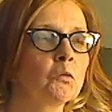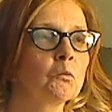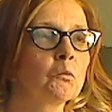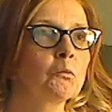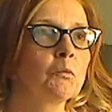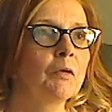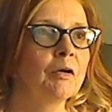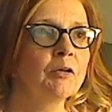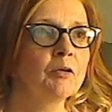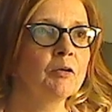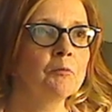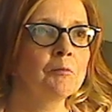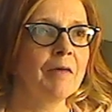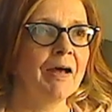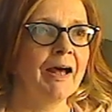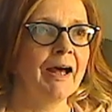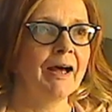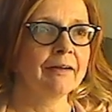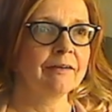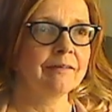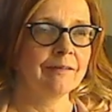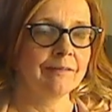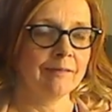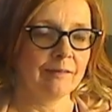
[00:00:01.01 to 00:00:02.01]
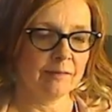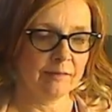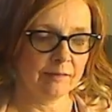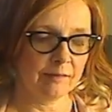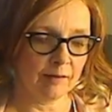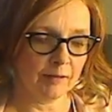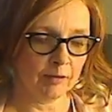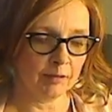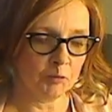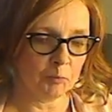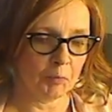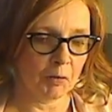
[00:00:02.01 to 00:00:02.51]
Welcome back to the
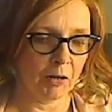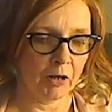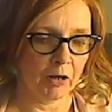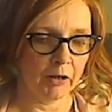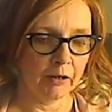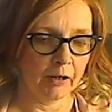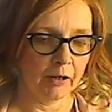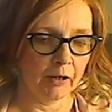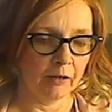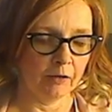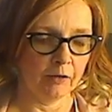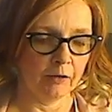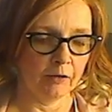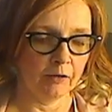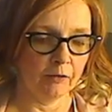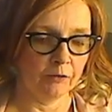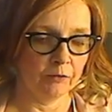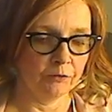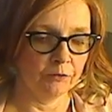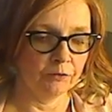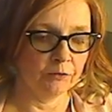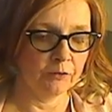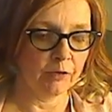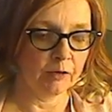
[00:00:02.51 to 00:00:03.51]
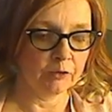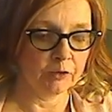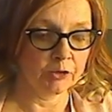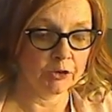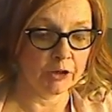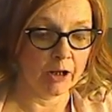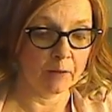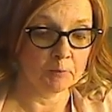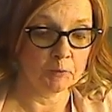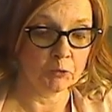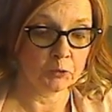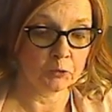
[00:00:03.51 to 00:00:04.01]
second part of
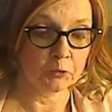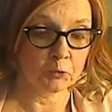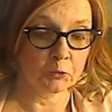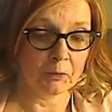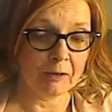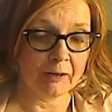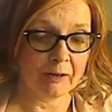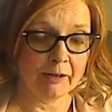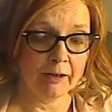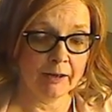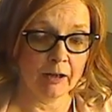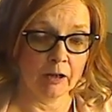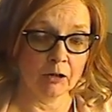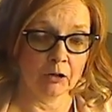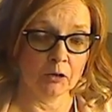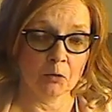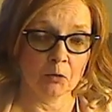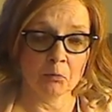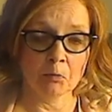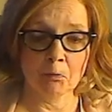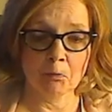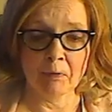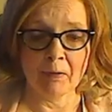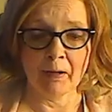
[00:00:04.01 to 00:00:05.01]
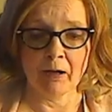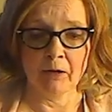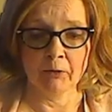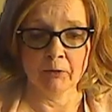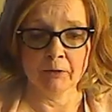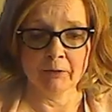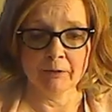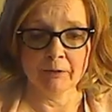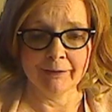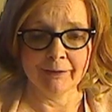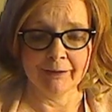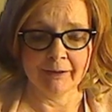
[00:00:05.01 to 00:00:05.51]
Chapter 20, A Global
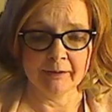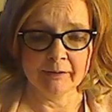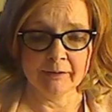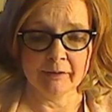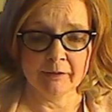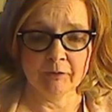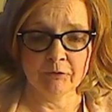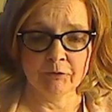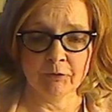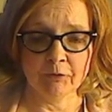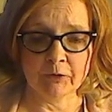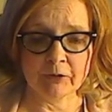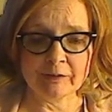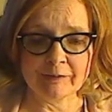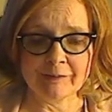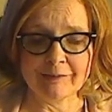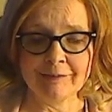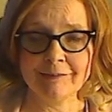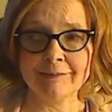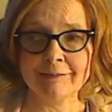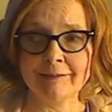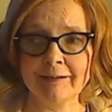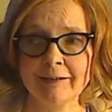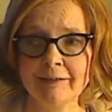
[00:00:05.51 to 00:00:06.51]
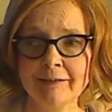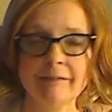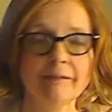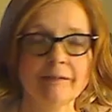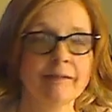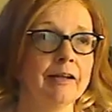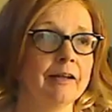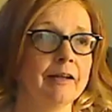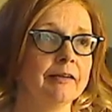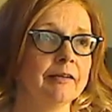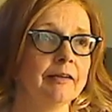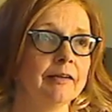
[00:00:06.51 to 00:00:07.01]
Power, 1914 to
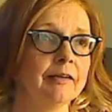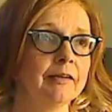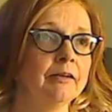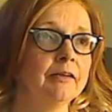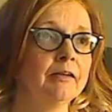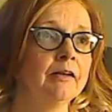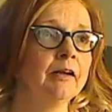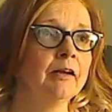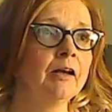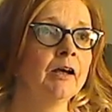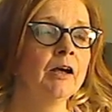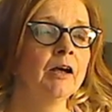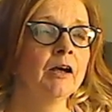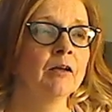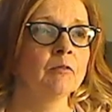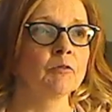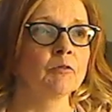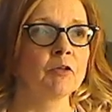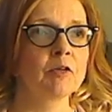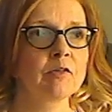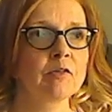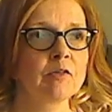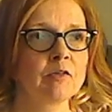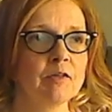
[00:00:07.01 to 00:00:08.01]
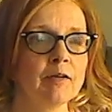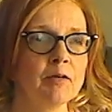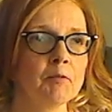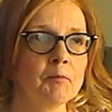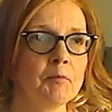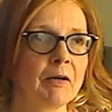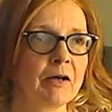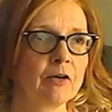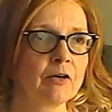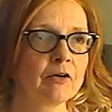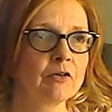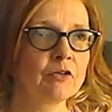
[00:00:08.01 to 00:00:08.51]
1919. I'm Christina
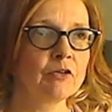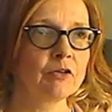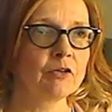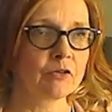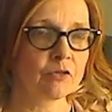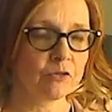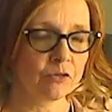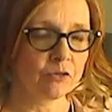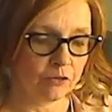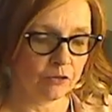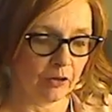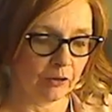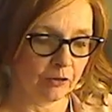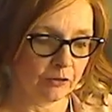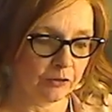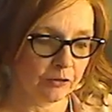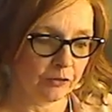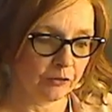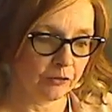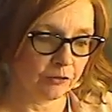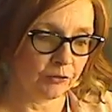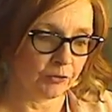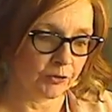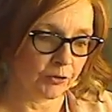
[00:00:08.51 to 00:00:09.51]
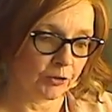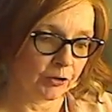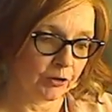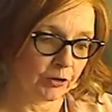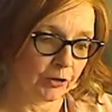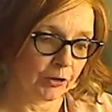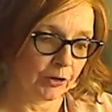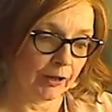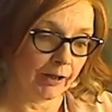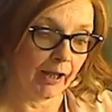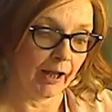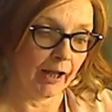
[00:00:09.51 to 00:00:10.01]
Paris, your instructor
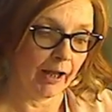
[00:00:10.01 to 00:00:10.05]
for